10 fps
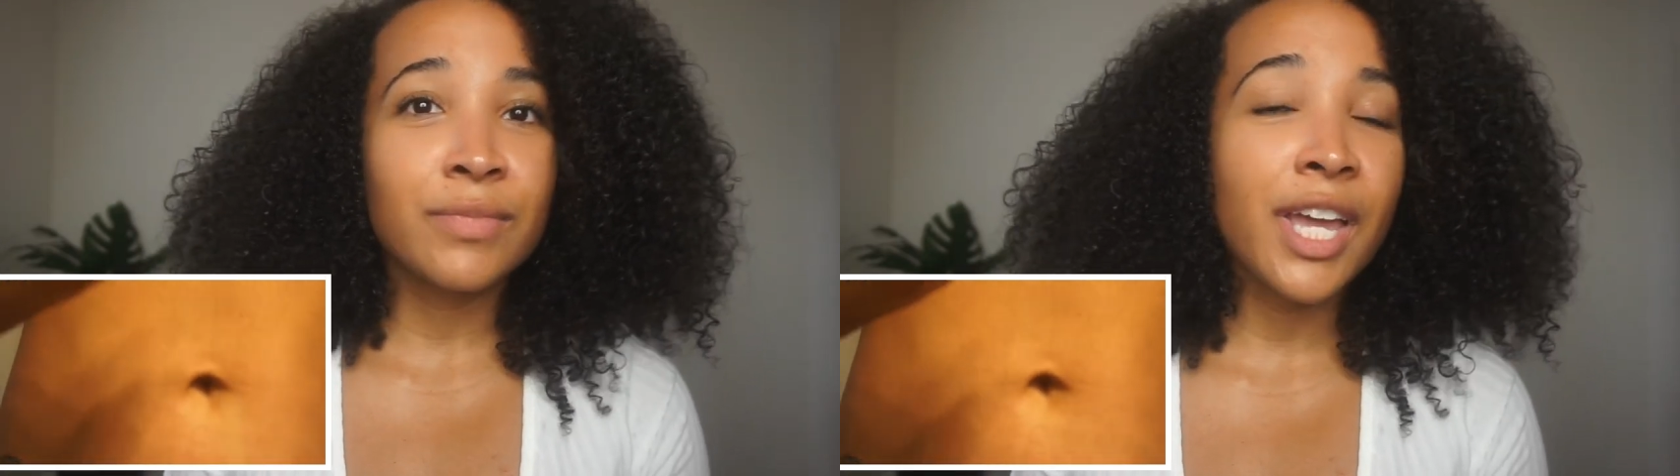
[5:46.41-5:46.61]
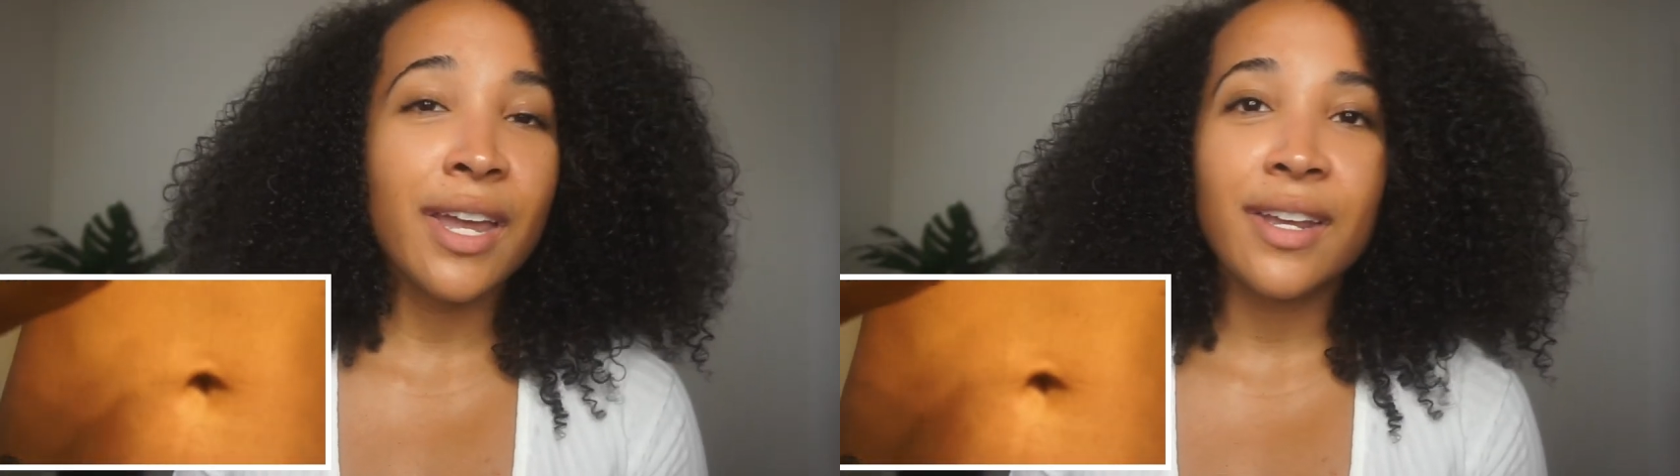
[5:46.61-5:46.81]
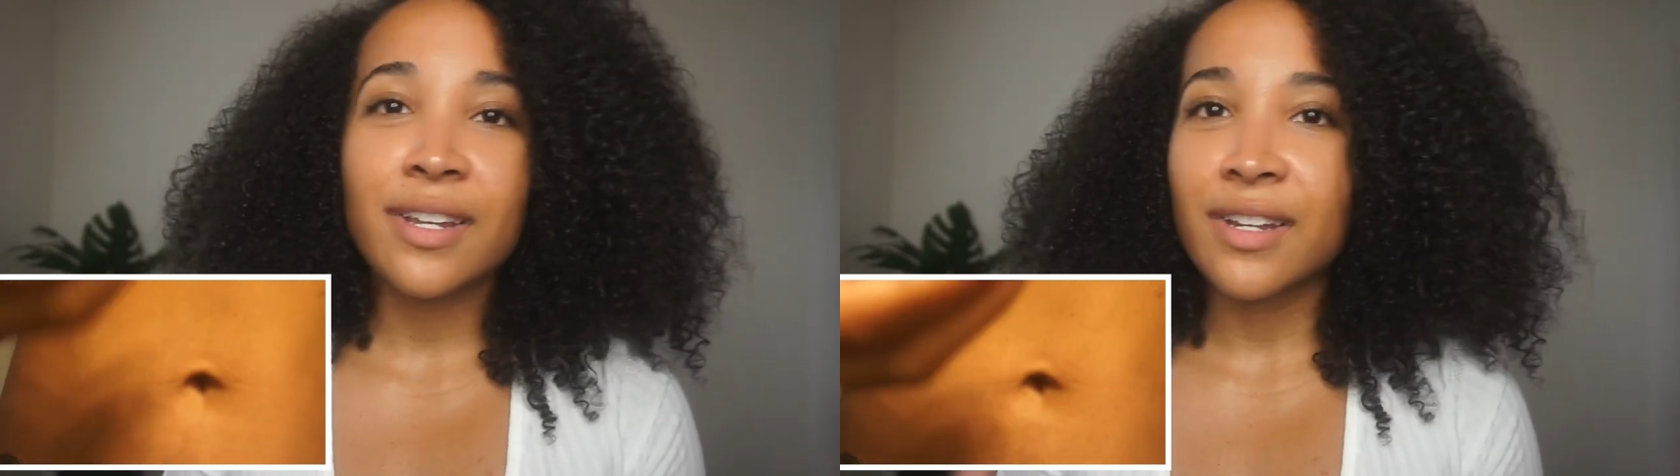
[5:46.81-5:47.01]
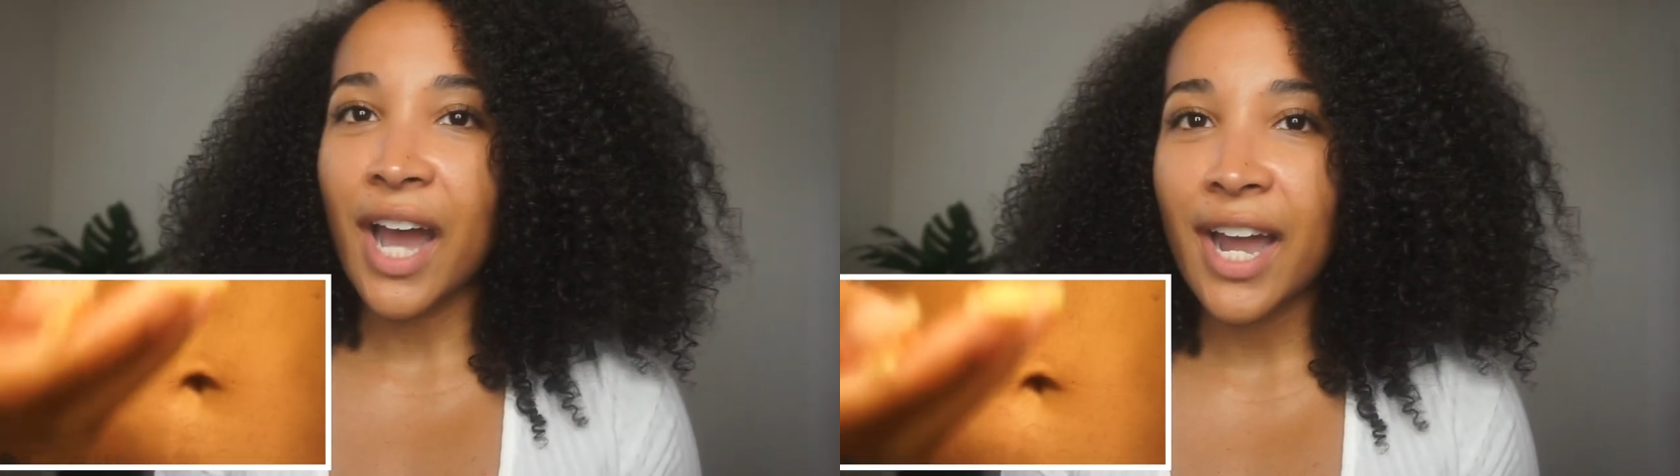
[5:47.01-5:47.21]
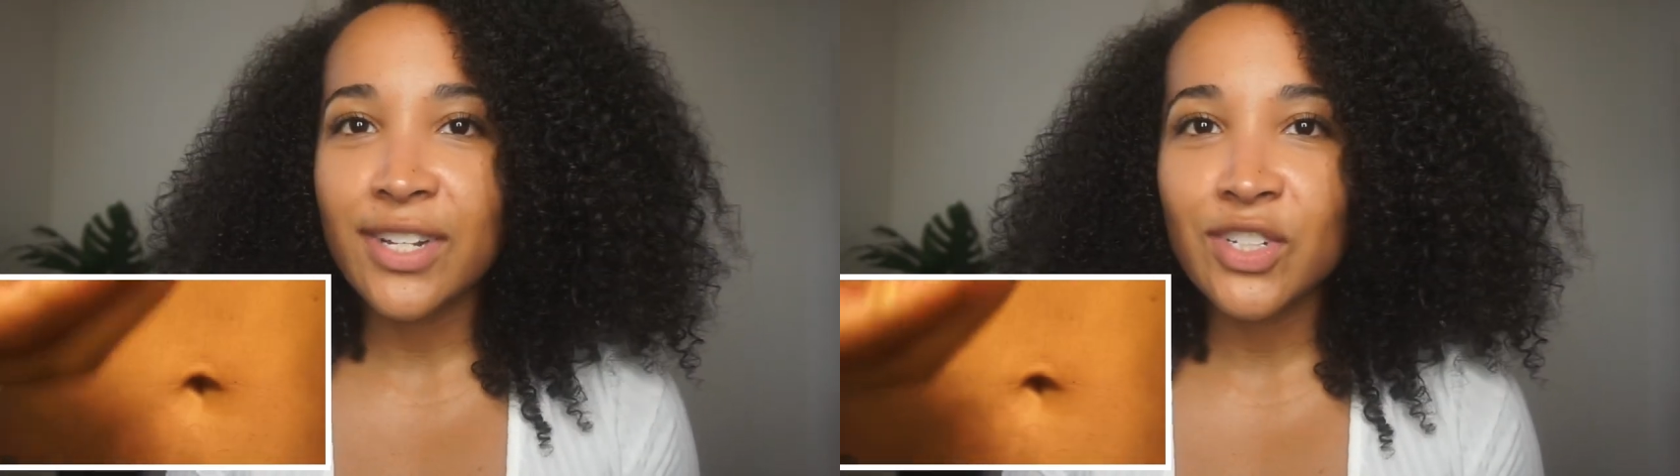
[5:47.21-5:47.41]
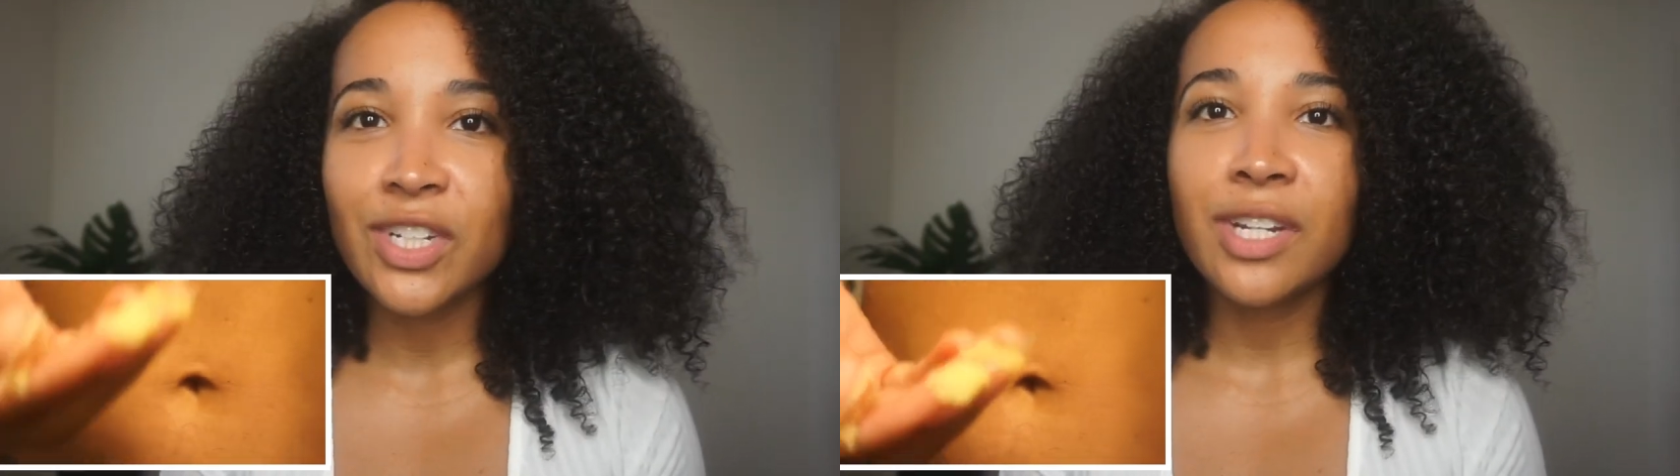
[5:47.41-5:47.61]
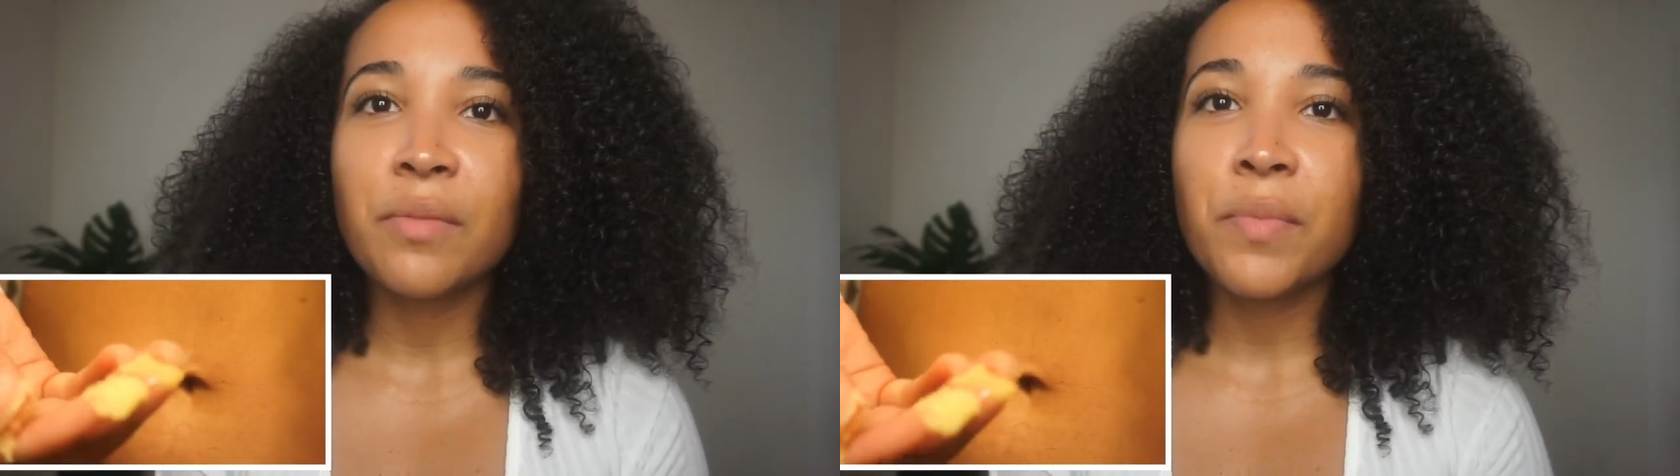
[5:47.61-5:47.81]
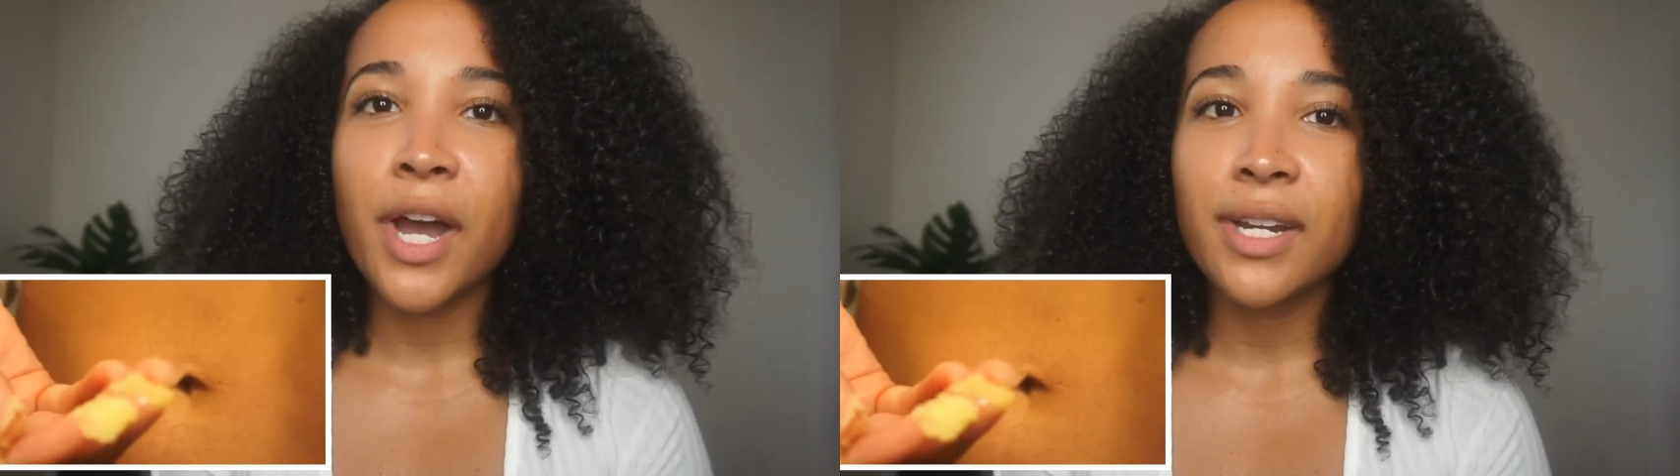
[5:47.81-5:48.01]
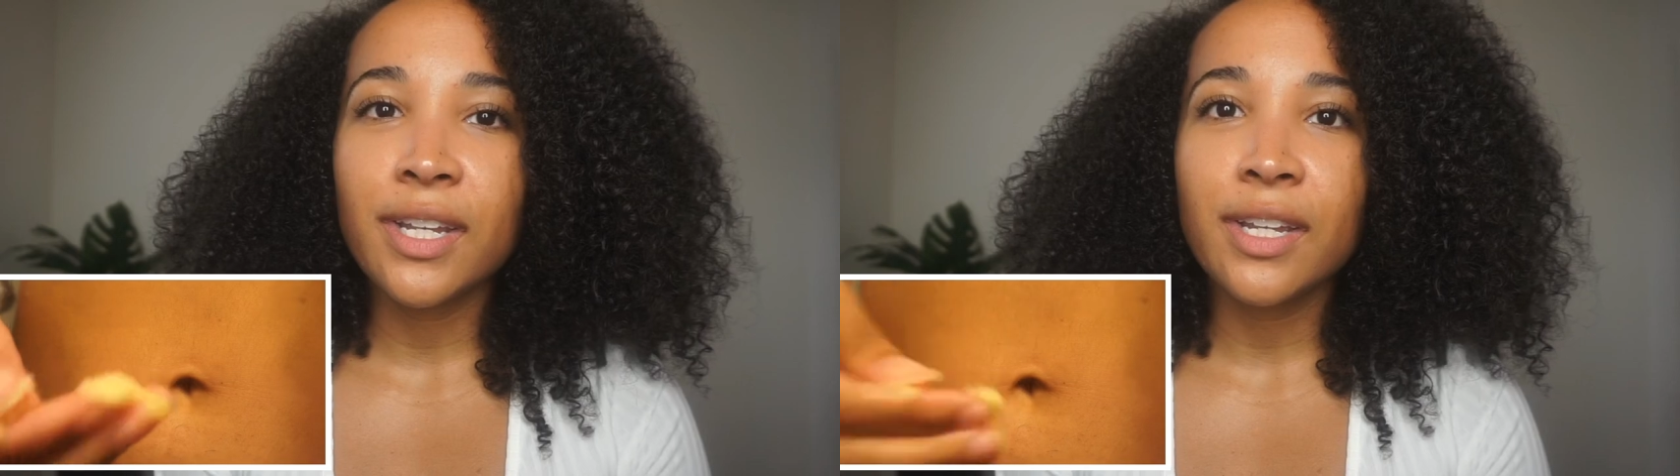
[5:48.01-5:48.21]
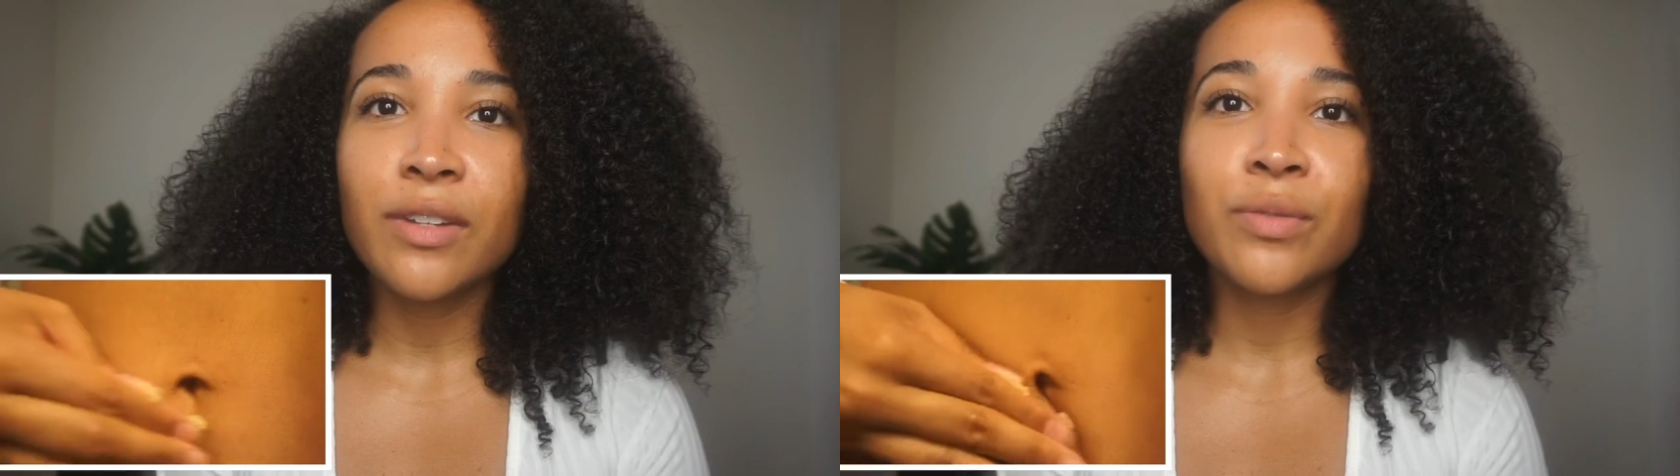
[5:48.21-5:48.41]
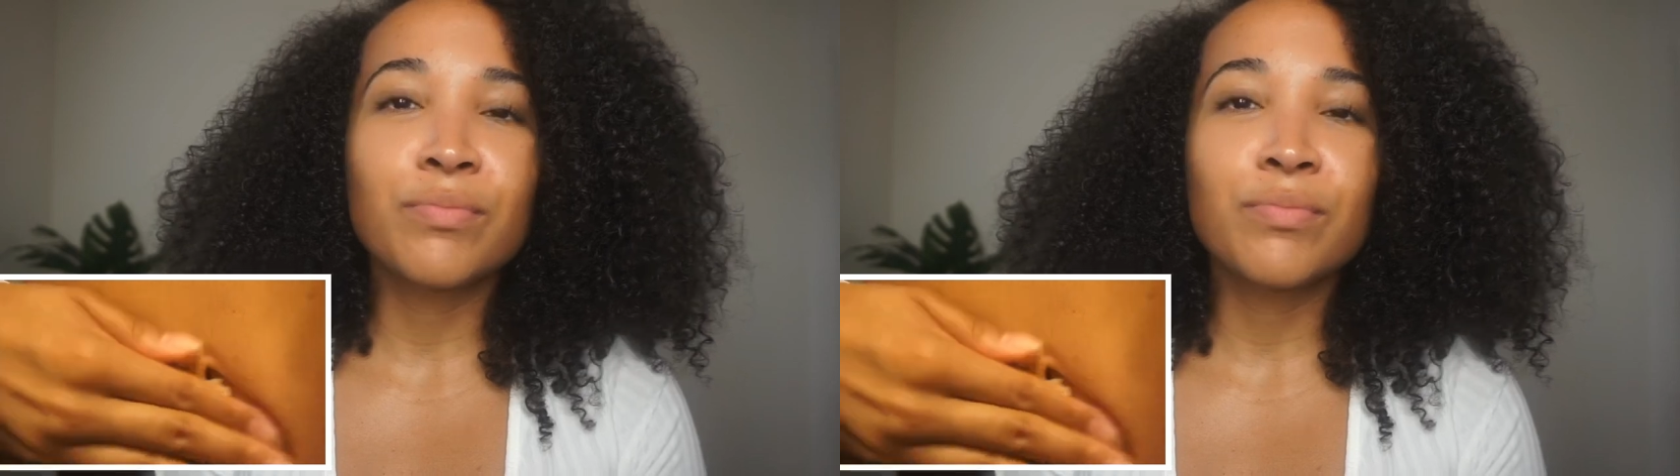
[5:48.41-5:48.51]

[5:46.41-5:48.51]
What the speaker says: like hygiene and body